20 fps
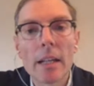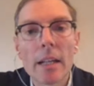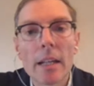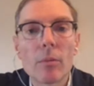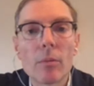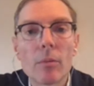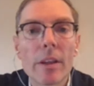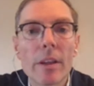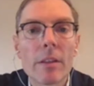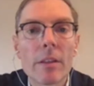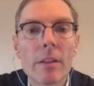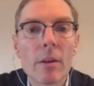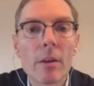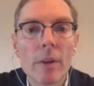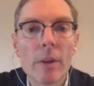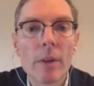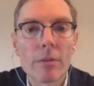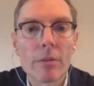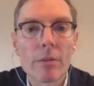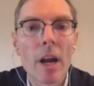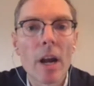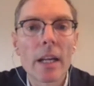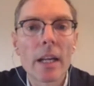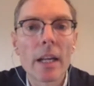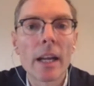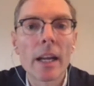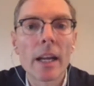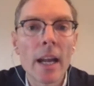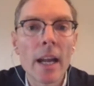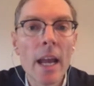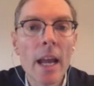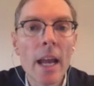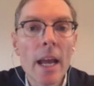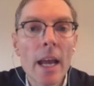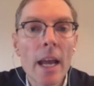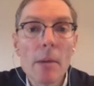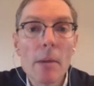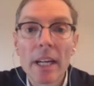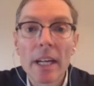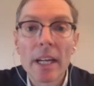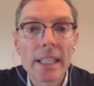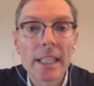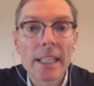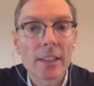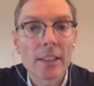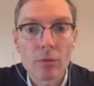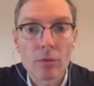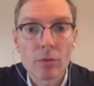with writing. But yes,